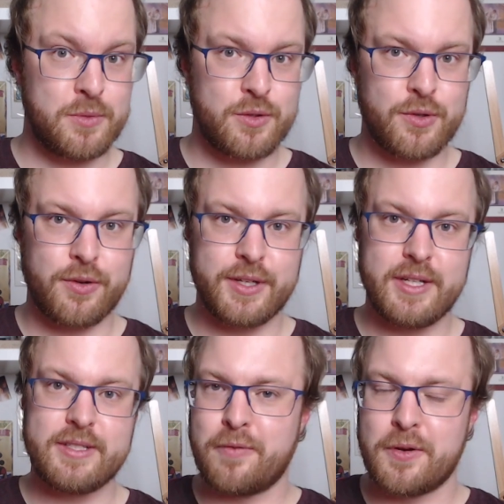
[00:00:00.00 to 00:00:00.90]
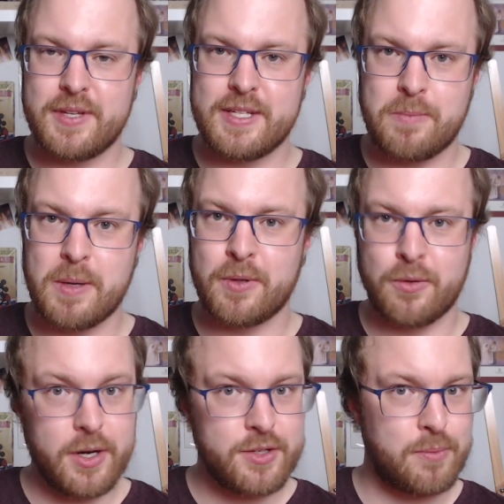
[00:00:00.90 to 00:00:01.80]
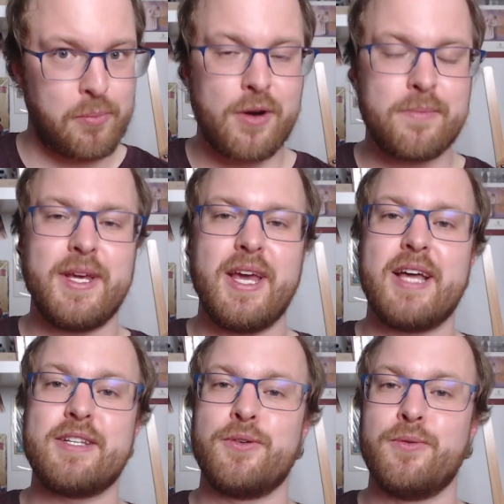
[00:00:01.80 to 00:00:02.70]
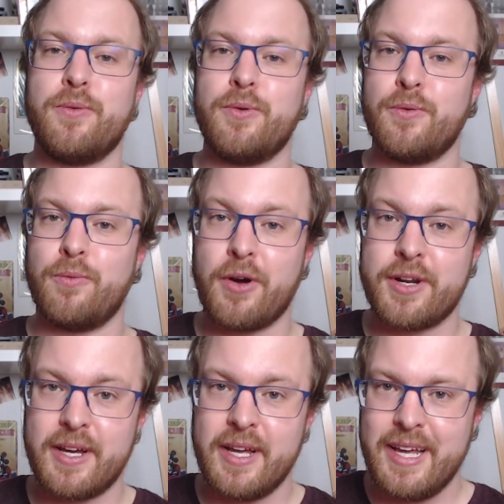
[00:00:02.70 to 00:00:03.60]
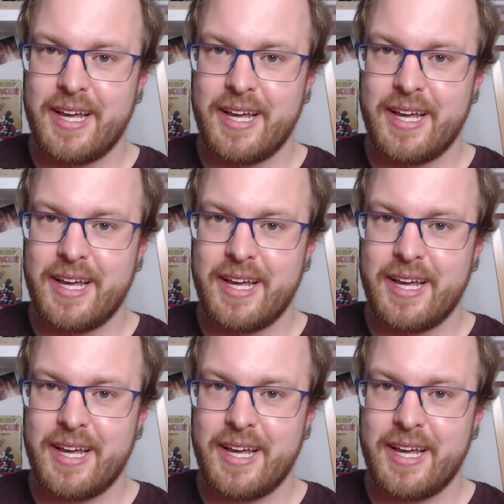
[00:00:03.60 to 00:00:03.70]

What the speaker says: tutorials for these people who want to support me and who want